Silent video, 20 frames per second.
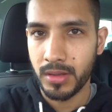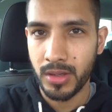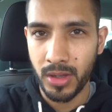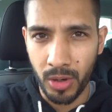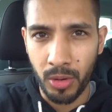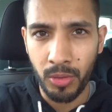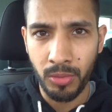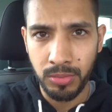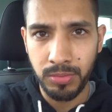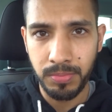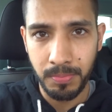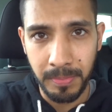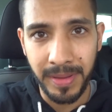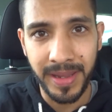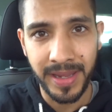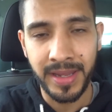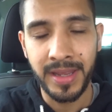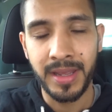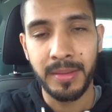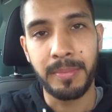you know,
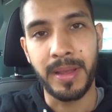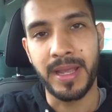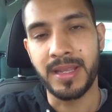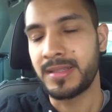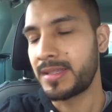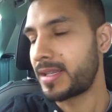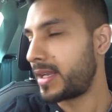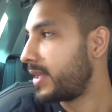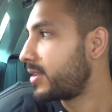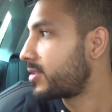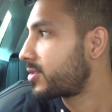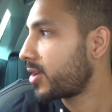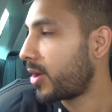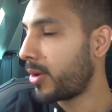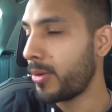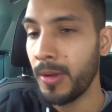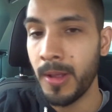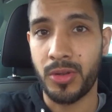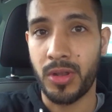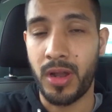me basically.
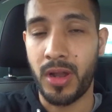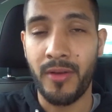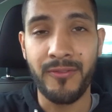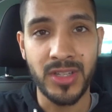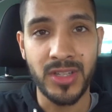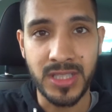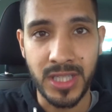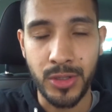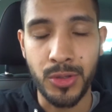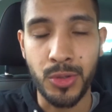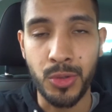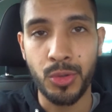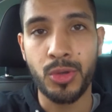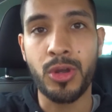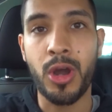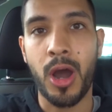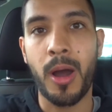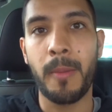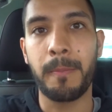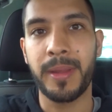So obviously you
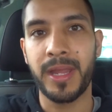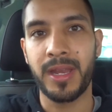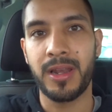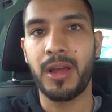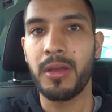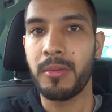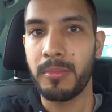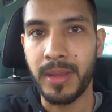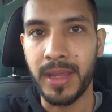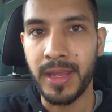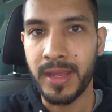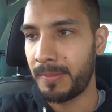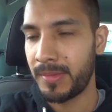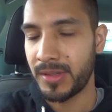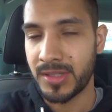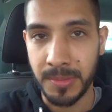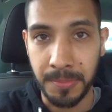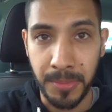can't be like me. It's